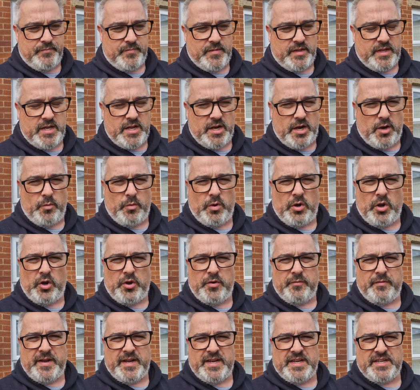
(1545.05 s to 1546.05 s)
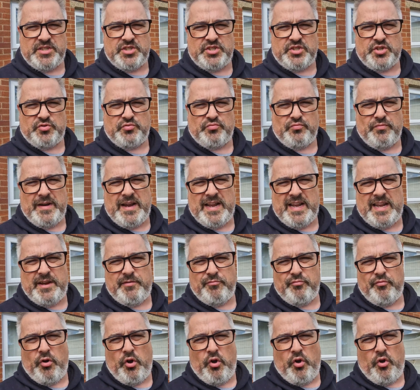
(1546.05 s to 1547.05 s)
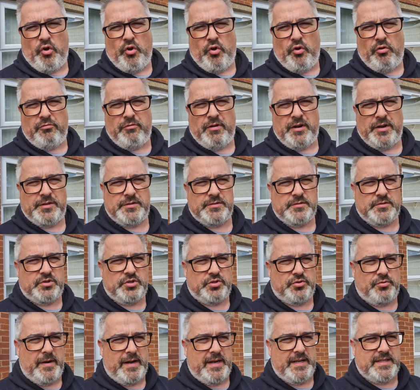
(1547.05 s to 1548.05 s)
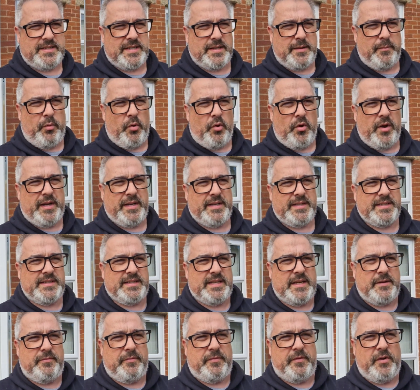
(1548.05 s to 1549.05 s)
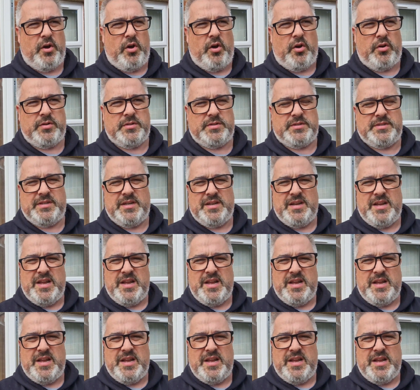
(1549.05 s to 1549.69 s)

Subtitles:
you know, a lot of it is just really raw and straight to the point, if not